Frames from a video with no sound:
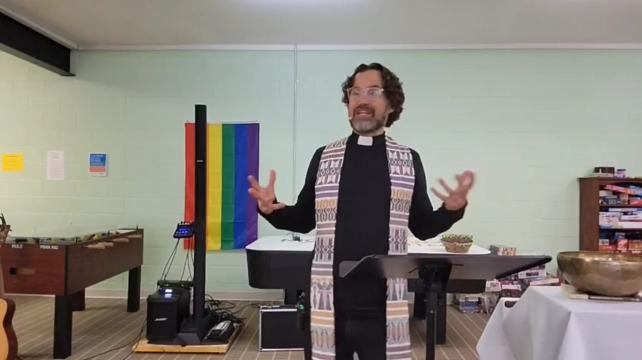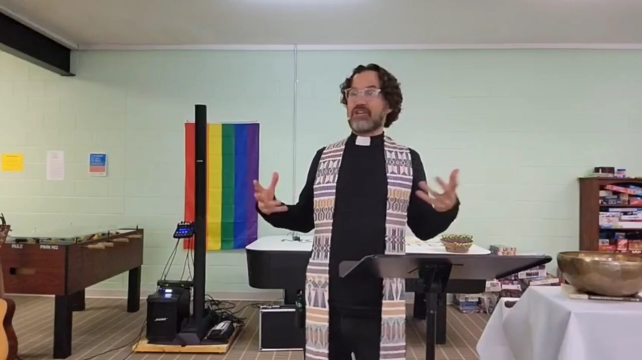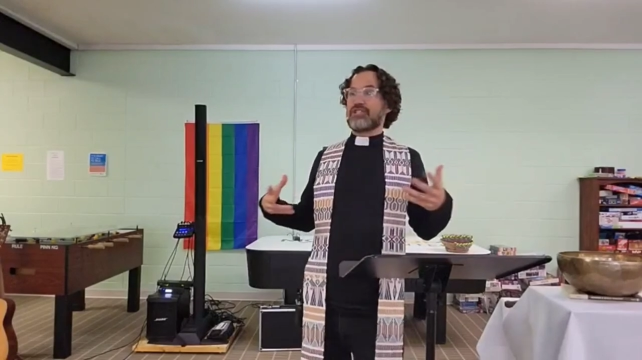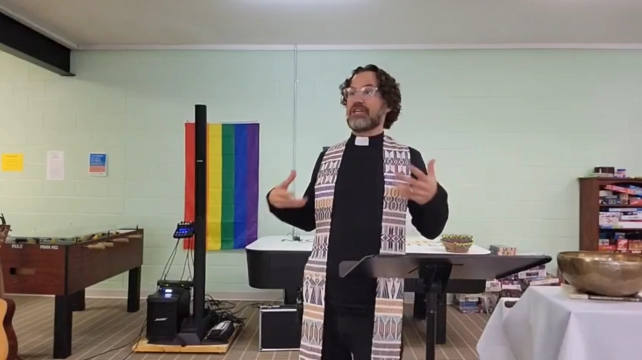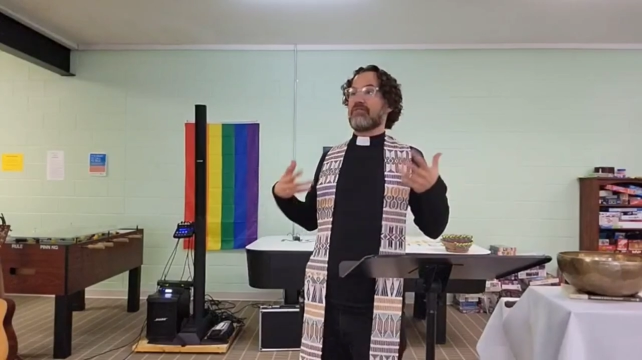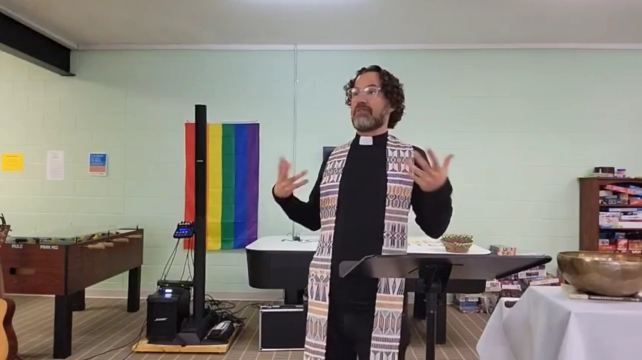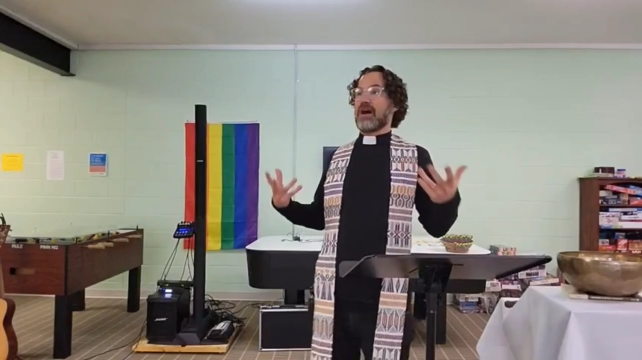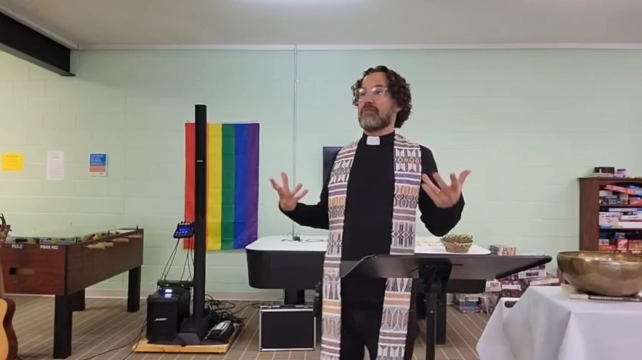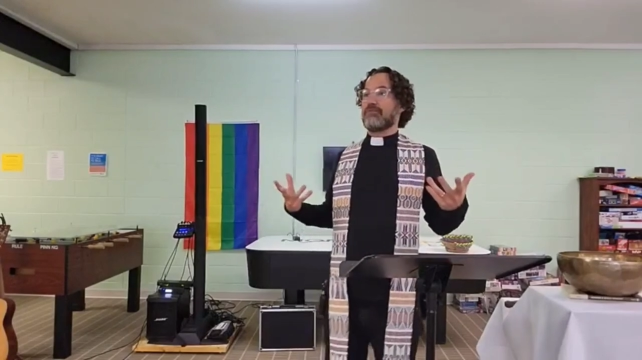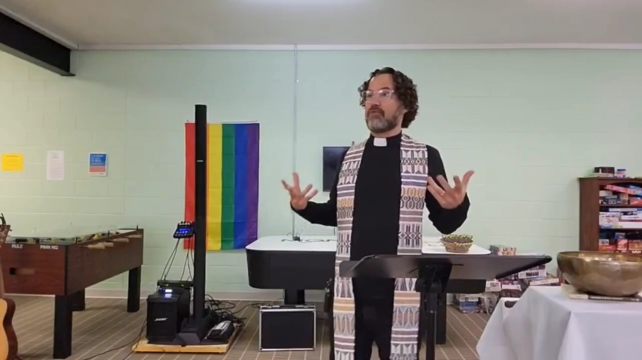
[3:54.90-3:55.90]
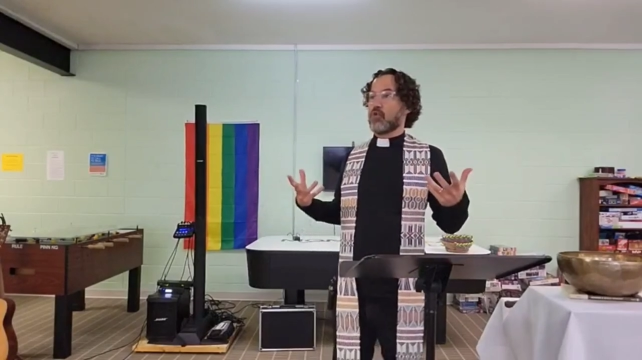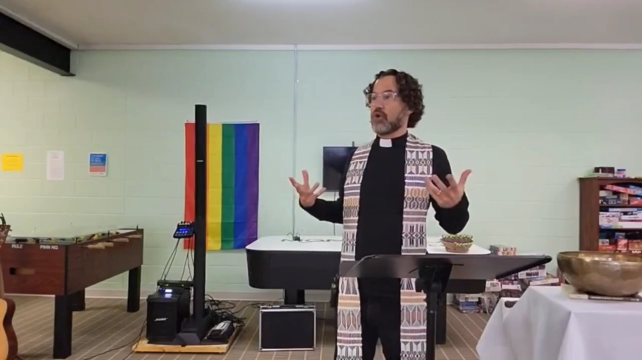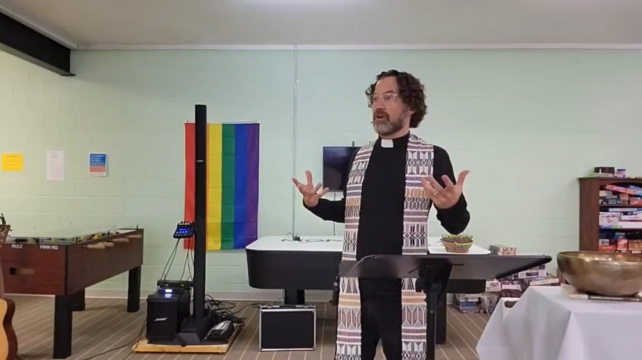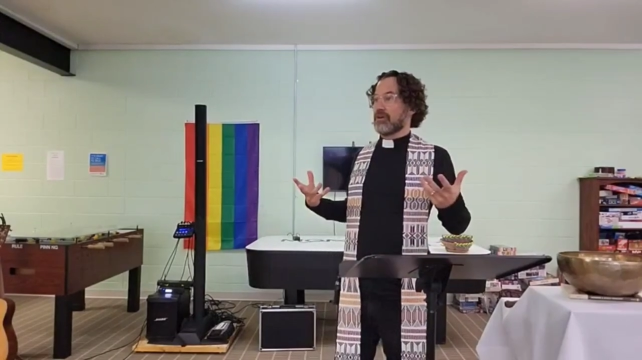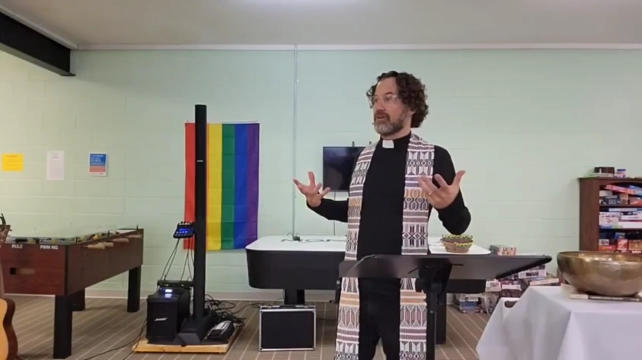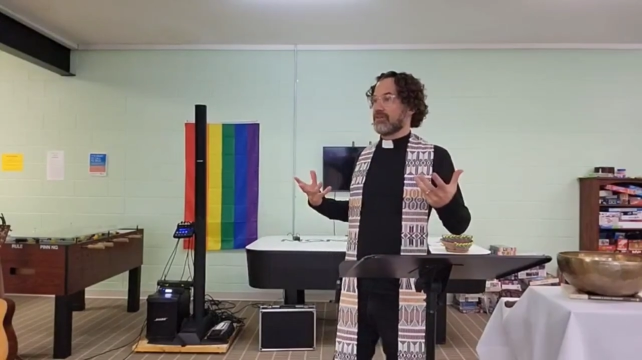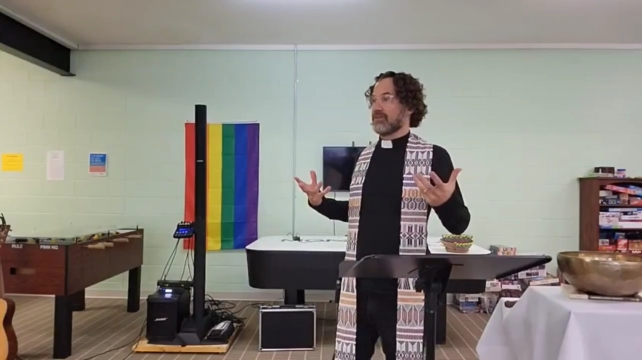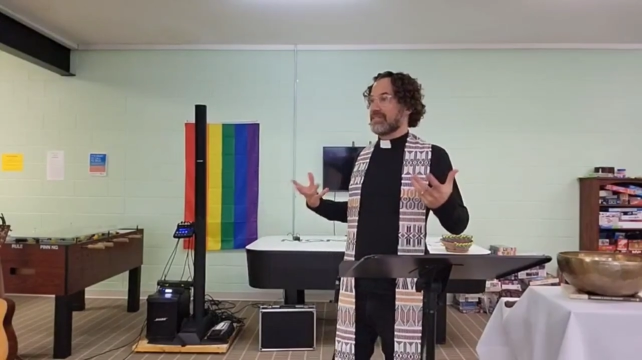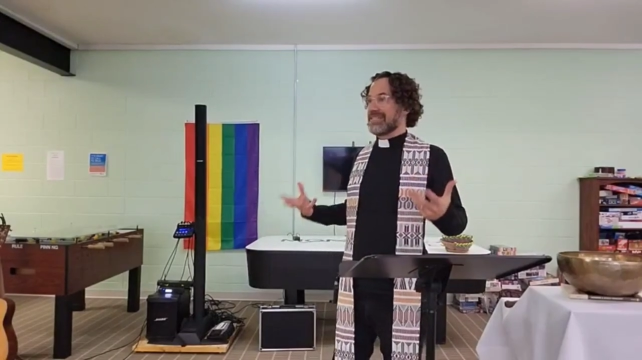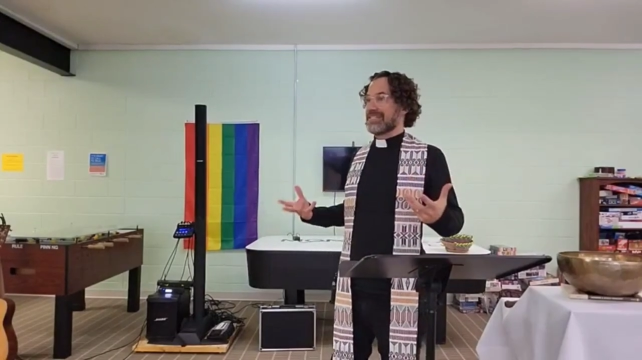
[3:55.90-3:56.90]
yourself up for
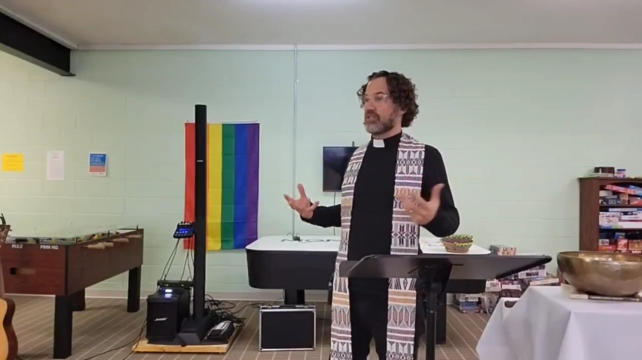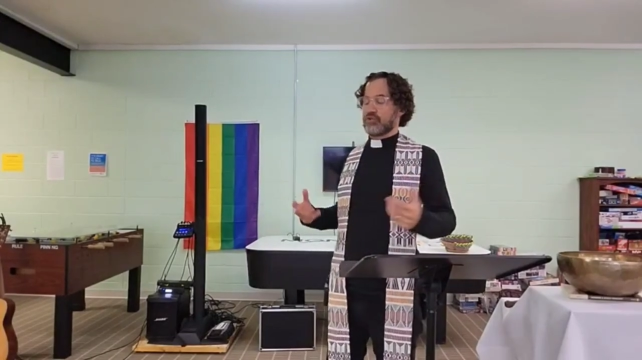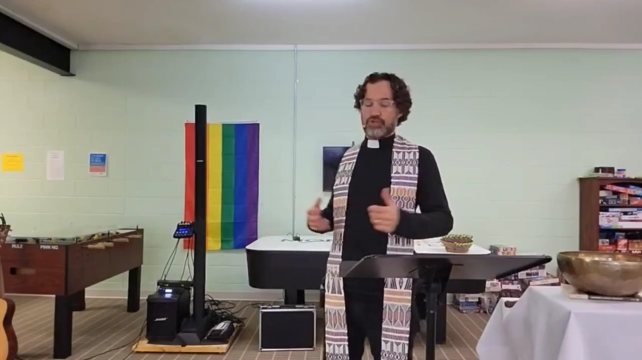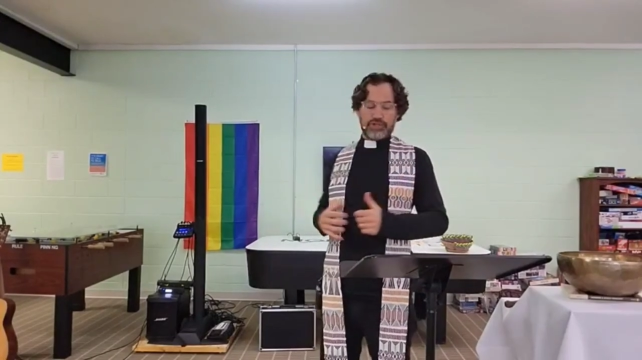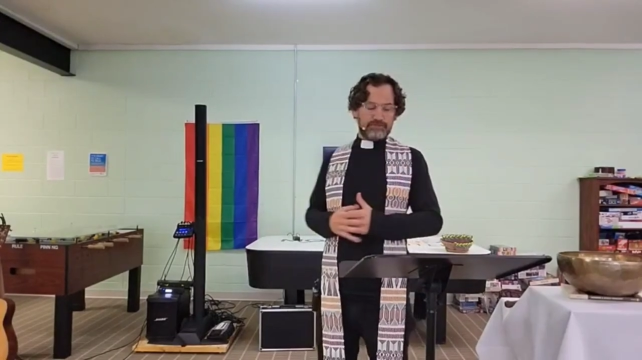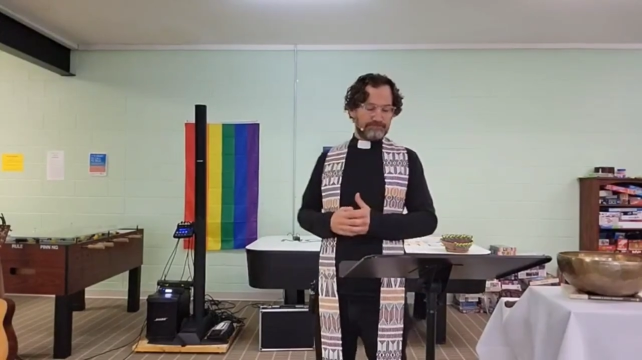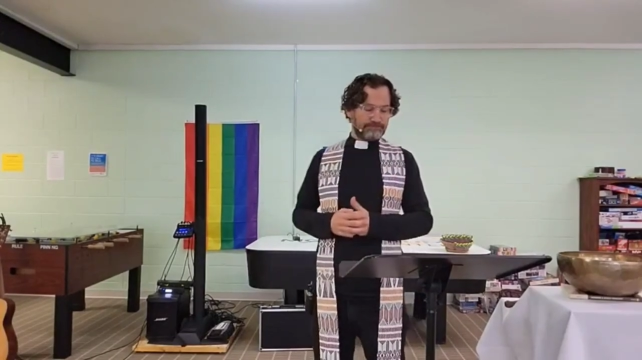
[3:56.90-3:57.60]
disillusion.